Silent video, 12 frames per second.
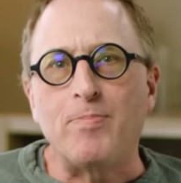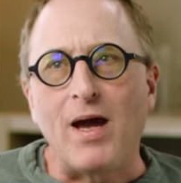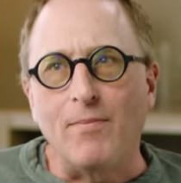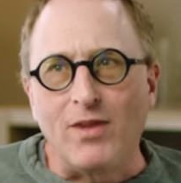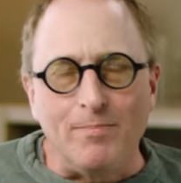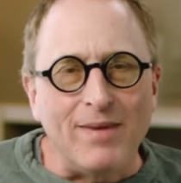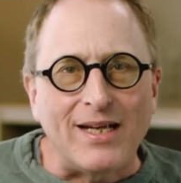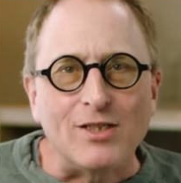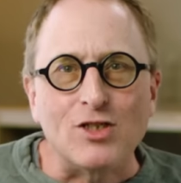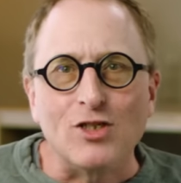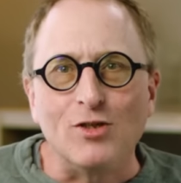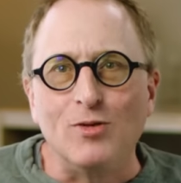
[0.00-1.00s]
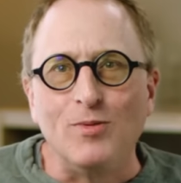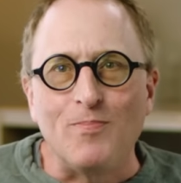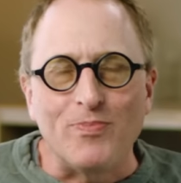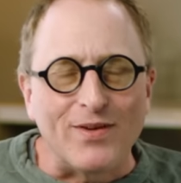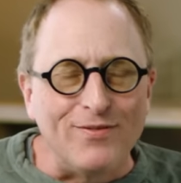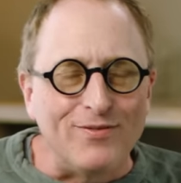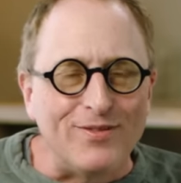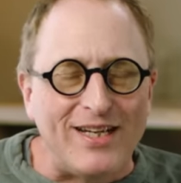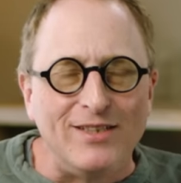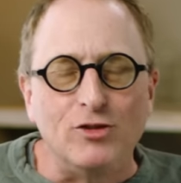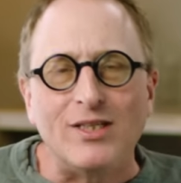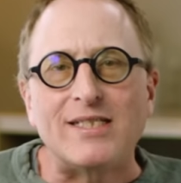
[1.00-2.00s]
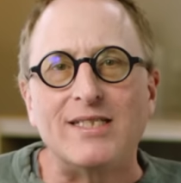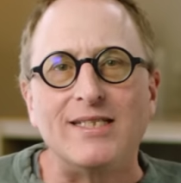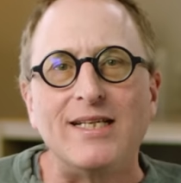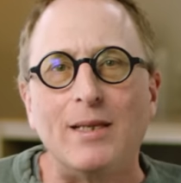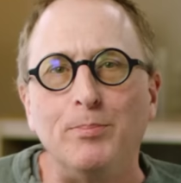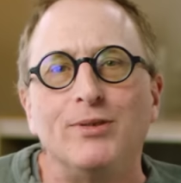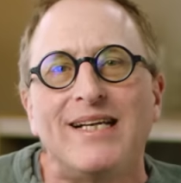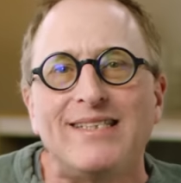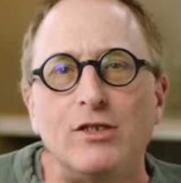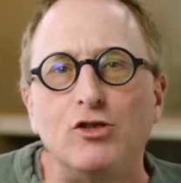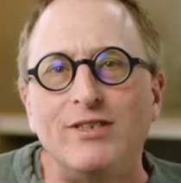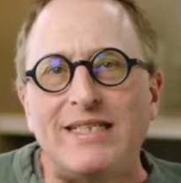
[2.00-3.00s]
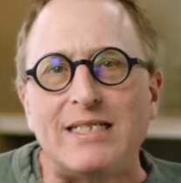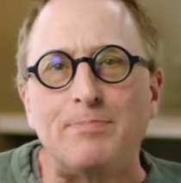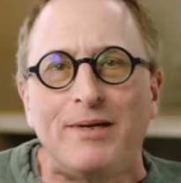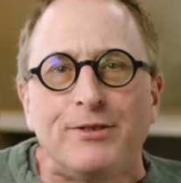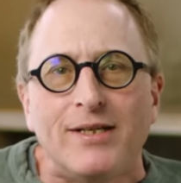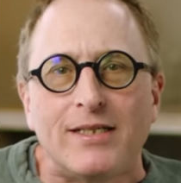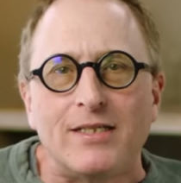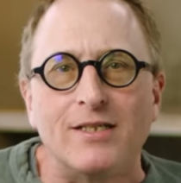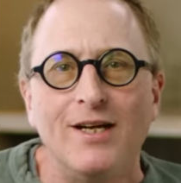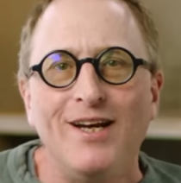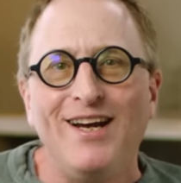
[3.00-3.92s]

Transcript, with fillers: uh, that makes you interested in the predatory spirit